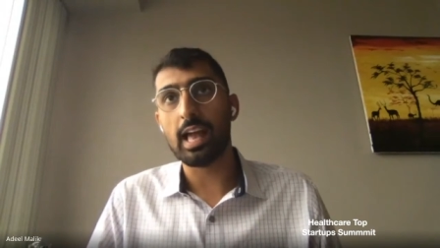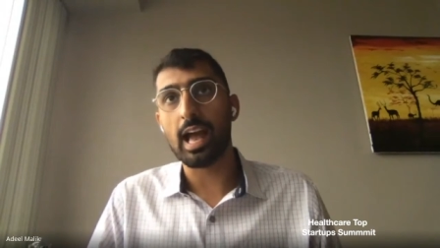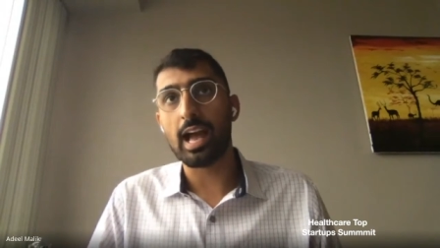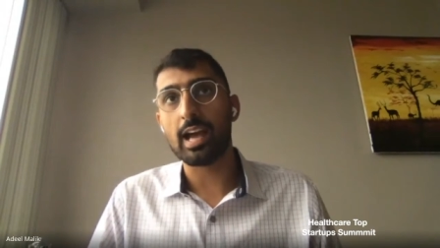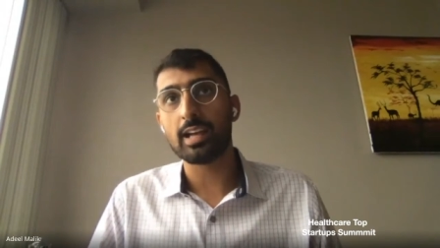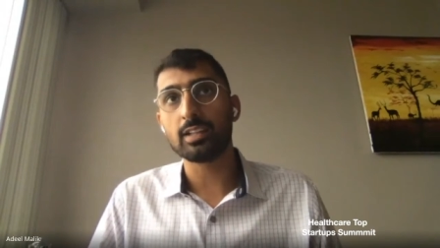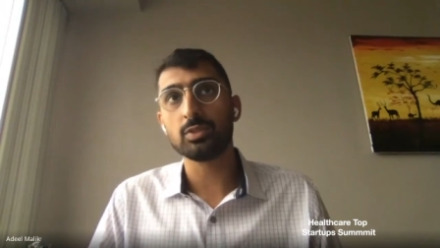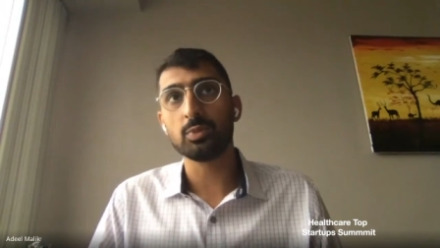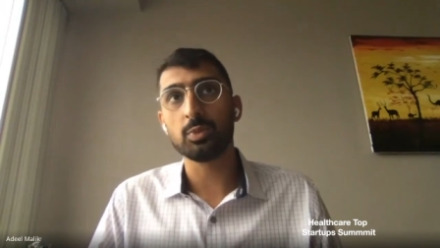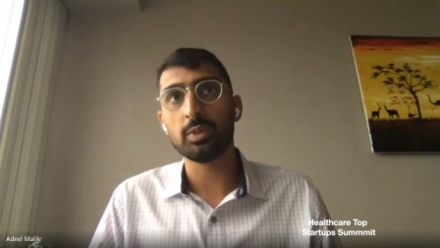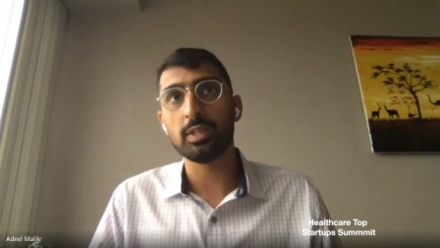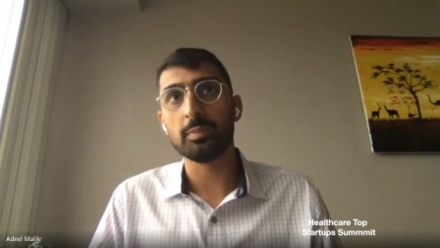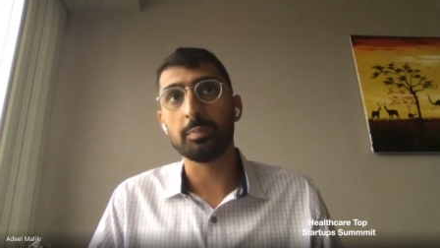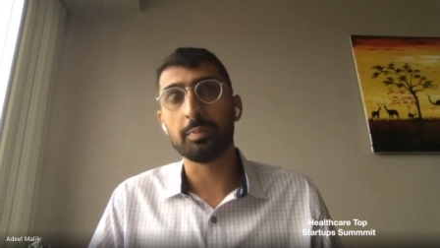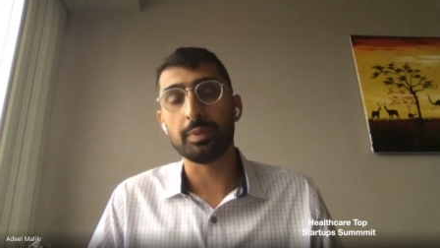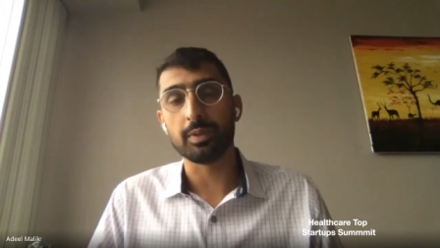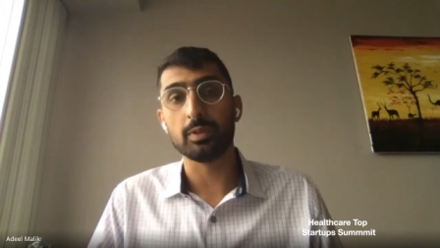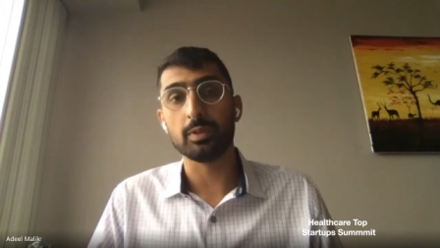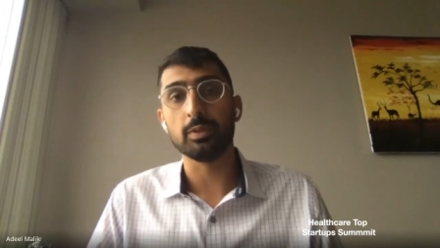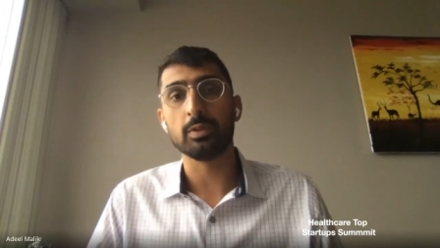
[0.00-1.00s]
as we
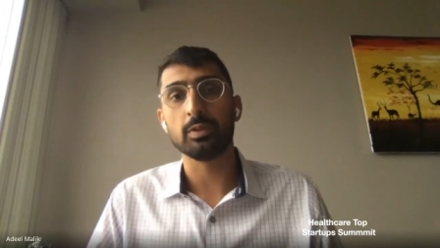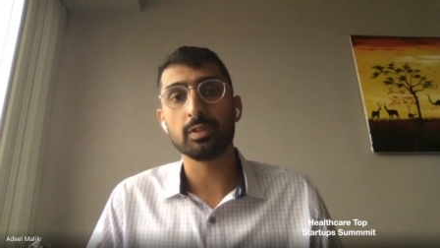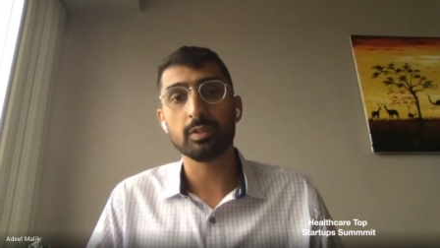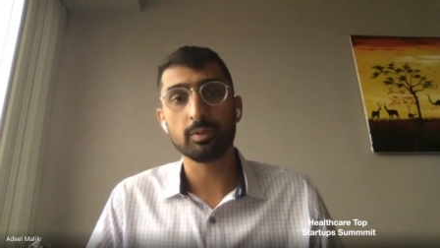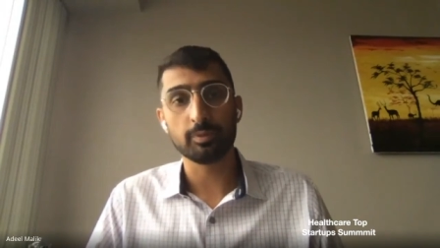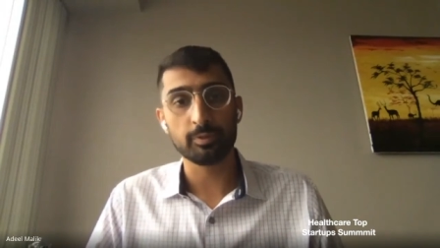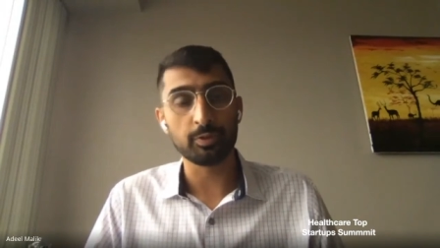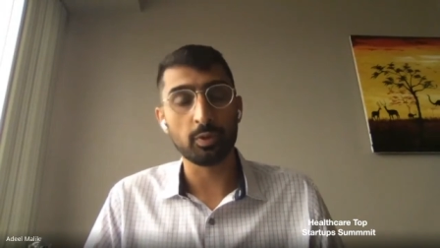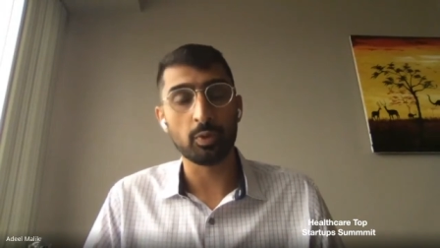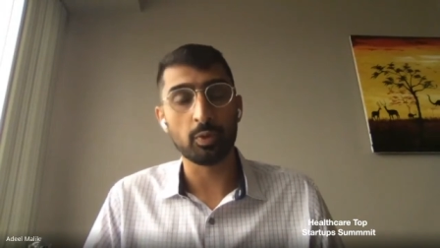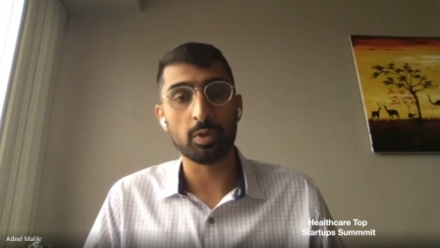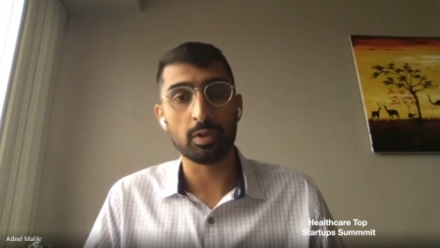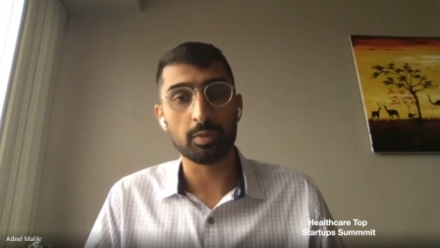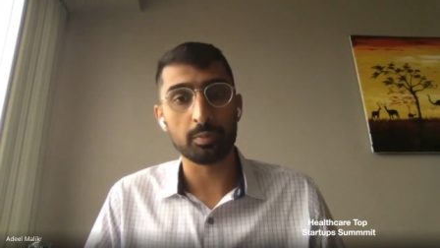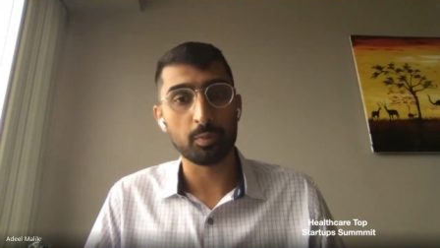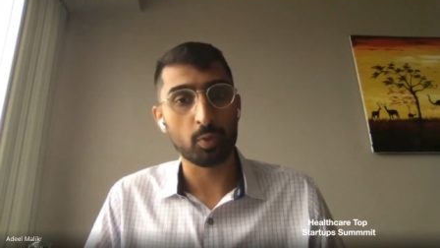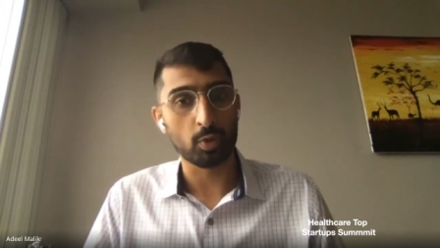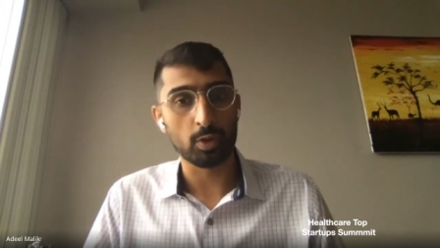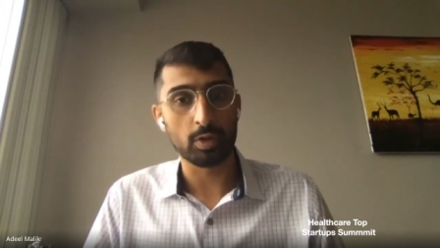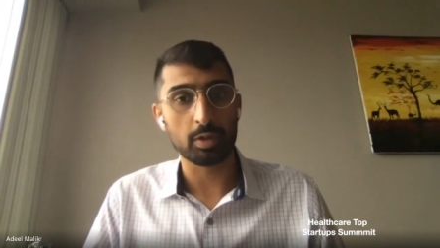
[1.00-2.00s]
build
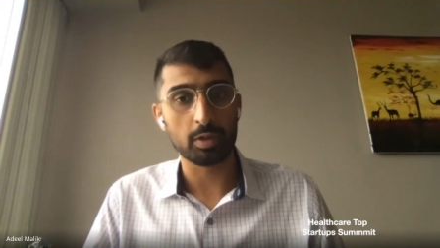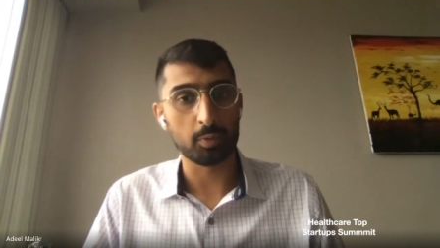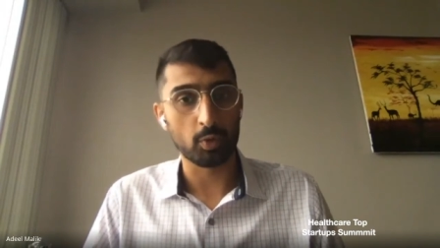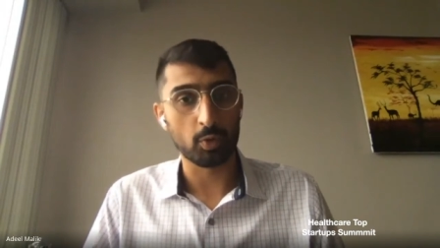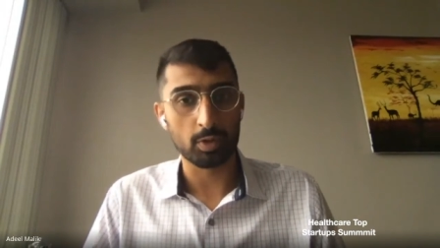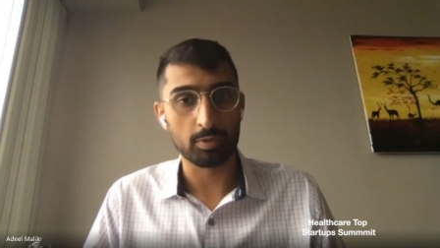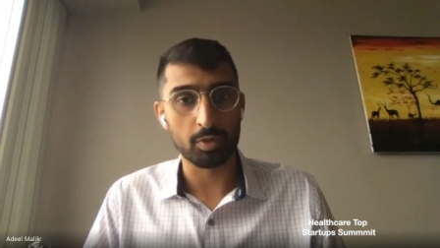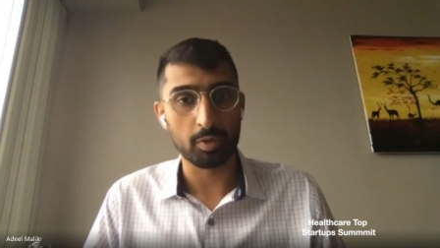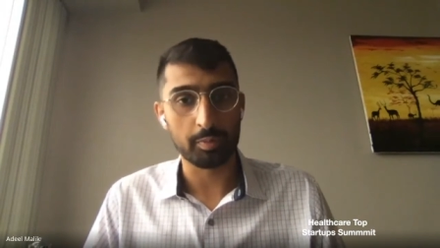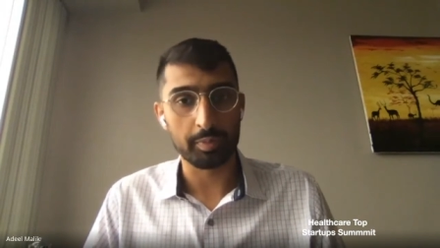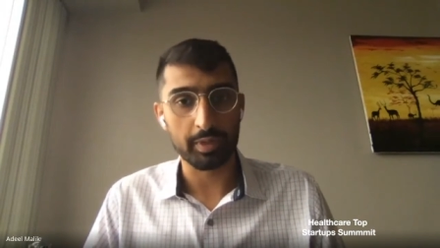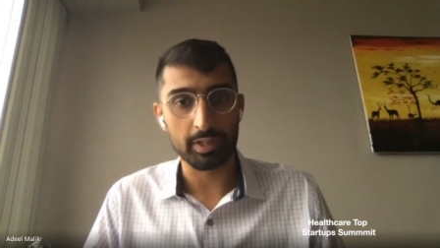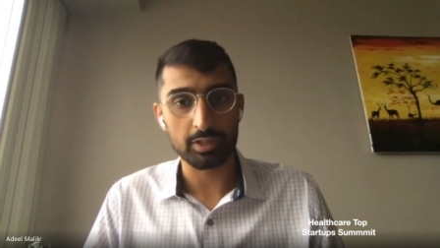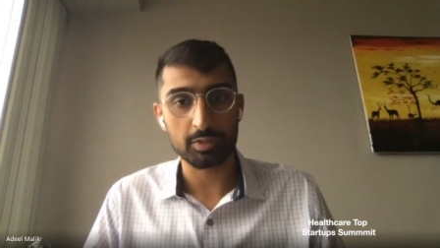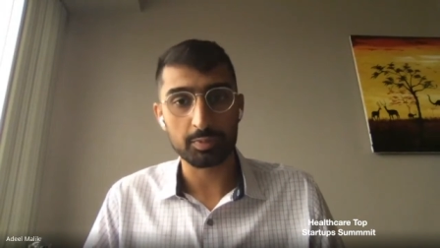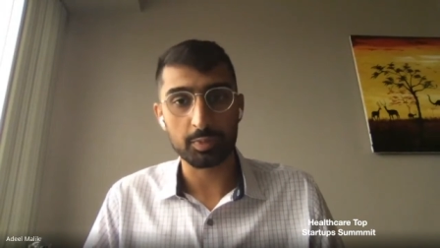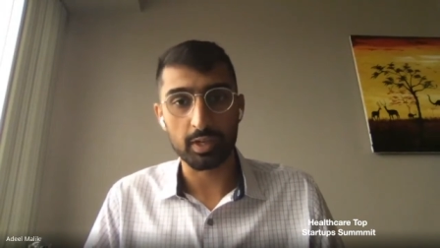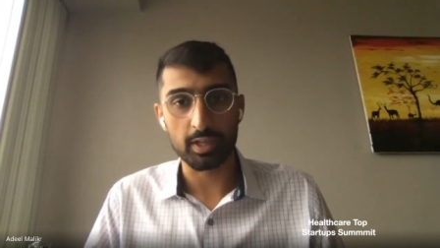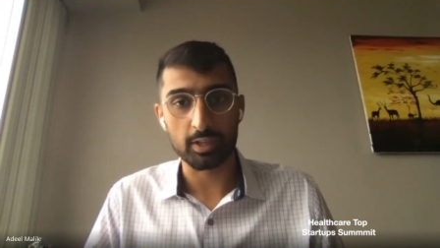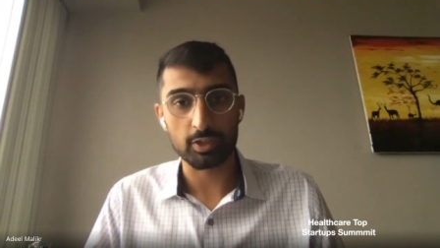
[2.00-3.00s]
for more and more
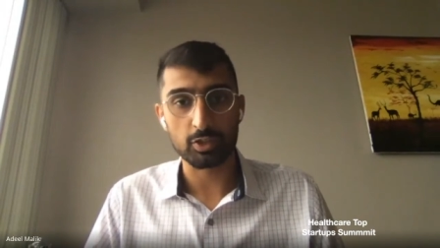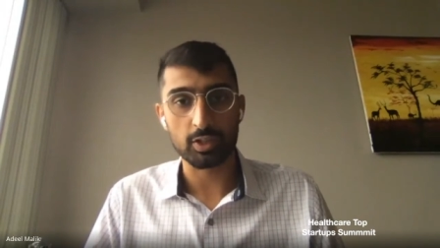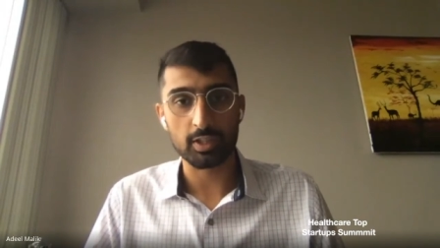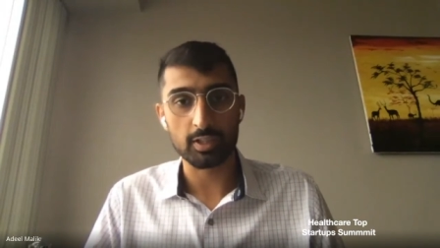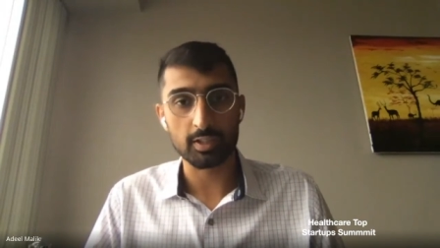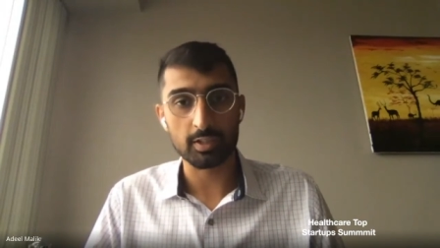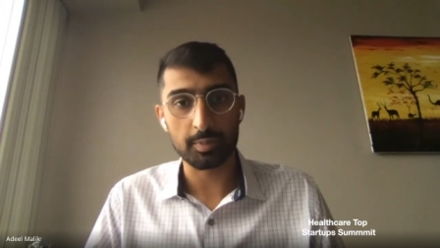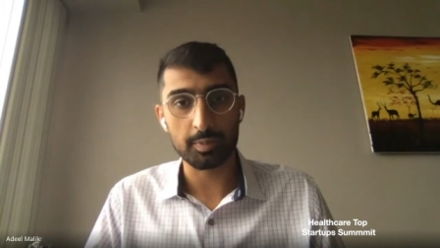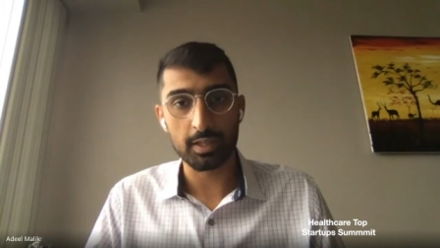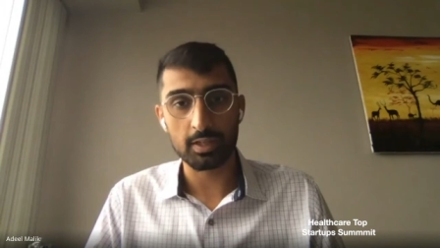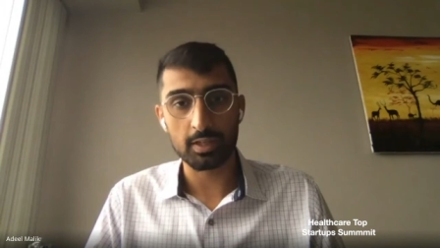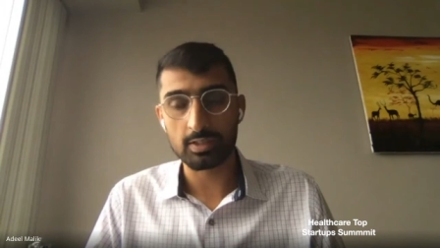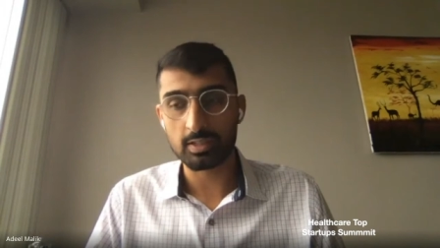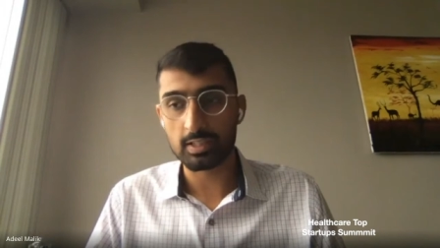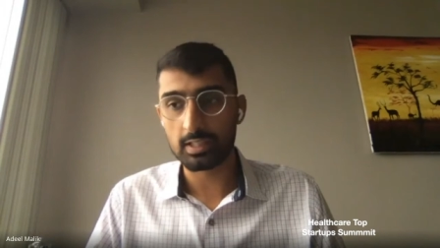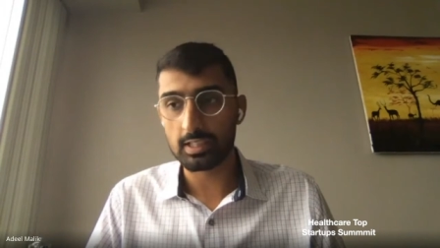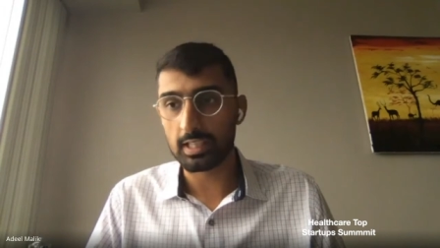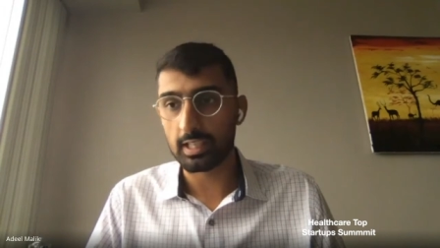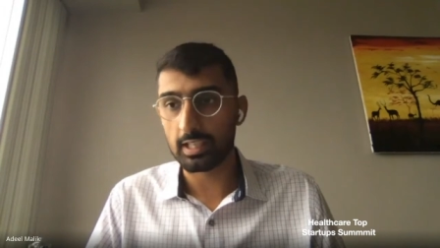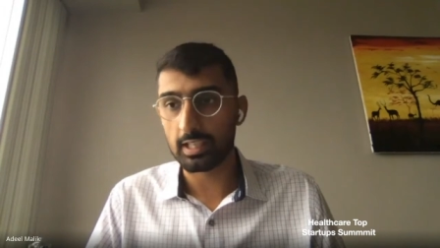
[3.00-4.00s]
robust price
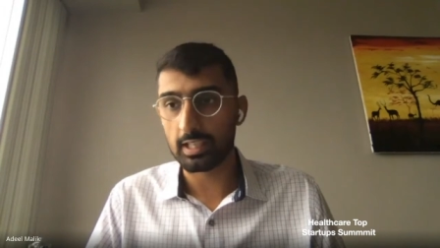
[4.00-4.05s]
transparency,